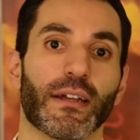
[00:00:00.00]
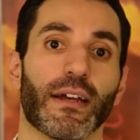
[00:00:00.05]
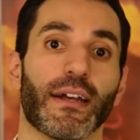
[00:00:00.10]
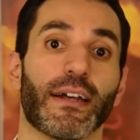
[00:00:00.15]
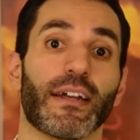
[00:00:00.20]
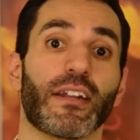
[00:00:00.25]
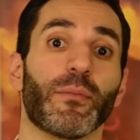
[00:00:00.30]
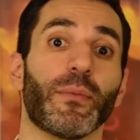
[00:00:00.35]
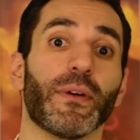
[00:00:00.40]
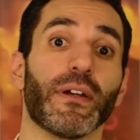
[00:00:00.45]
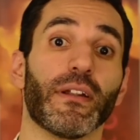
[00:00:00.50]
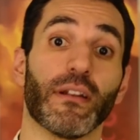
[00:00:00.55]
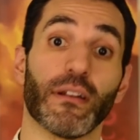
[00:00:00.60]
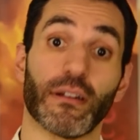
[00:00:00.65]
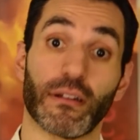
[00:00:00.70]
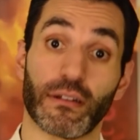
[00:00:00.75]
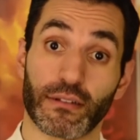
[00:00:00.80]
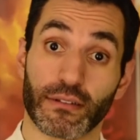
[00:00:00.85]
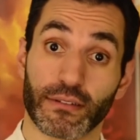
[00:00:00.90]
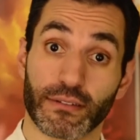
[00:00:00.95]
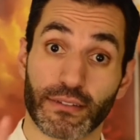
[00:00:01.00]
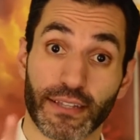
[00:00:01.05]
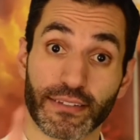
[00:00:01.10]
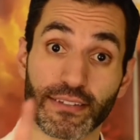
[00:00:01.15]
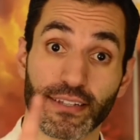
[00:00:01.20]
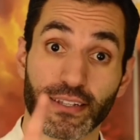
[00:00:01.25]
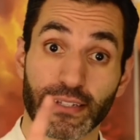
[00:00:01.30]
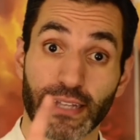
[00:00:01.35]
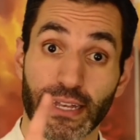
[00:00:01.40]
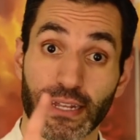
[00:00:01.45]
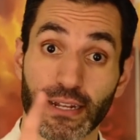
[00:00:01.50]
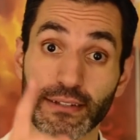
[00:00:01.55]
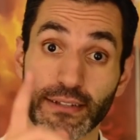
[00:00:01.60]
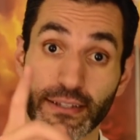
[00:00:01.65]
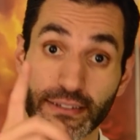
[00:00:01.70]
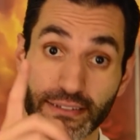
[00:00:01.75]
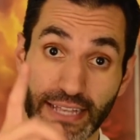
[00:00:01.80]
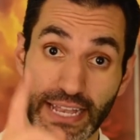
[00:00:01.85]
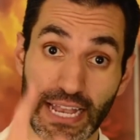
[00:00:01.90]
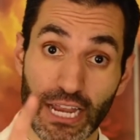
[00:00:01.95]
Erbil, designated
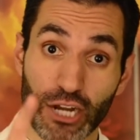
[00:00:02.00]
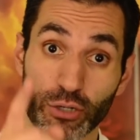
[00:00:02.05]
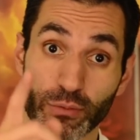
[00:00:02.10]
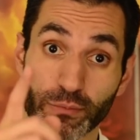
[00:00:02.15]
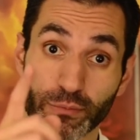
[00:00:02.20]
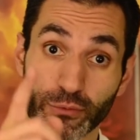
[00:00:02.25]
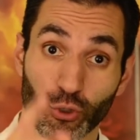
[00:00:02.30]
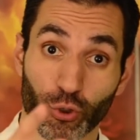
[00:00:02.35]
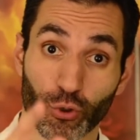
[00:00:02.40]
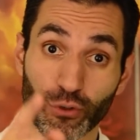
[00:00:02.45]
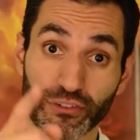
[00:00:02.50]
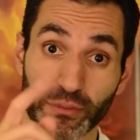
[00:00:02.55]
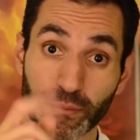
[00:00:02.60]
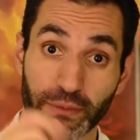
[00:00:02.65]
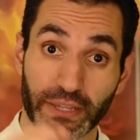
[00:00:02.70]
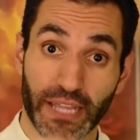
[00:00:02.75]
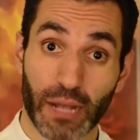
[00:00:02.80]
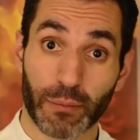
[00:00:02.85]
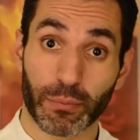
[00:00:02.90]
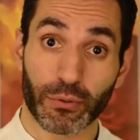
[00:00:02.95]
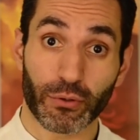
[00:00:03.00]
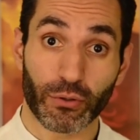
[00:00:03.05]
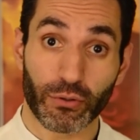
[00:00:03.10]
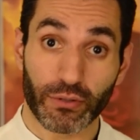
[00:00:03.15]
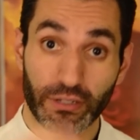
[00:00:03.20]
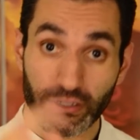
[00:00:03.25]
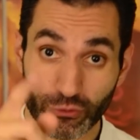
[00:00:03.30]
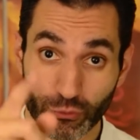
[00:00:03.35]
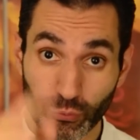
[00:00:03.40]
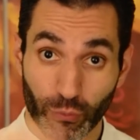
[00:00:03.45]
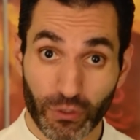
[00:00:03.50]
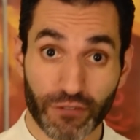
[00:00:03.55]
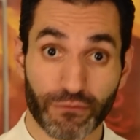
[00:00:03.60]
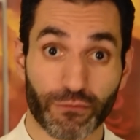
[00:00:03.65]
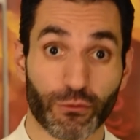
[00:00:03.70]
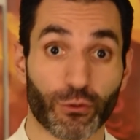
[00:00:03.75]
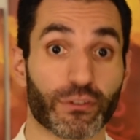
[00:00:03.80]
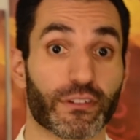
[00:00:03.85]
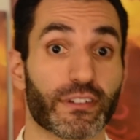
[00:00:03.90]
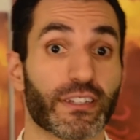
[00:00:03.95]
as Arab Tourism Capital in
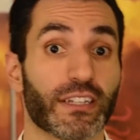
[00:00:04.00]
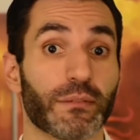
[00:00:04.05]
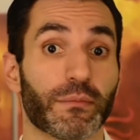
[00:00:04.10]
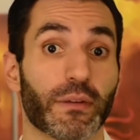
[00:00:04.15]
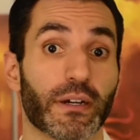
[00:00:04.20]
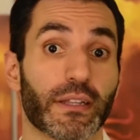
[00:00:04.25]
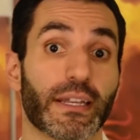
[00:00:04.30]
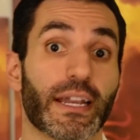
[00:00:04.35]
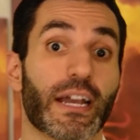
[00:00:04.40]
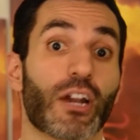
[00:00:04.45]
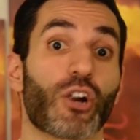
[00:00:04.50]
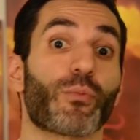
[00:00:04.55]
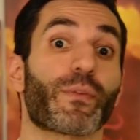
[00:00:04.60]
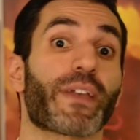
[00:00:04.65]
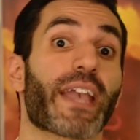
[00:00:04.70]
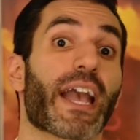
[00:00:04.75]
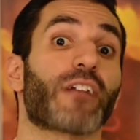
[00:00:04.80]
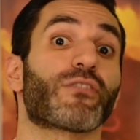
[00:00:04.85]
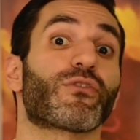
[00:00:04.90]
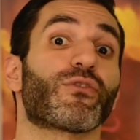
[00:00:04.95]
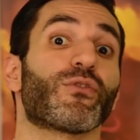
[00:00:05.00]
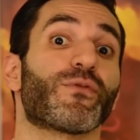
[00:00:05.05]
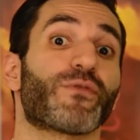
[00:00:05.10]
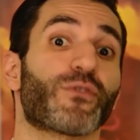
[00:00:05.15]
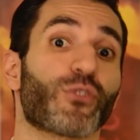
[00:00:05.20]
2014 by the Arab Council of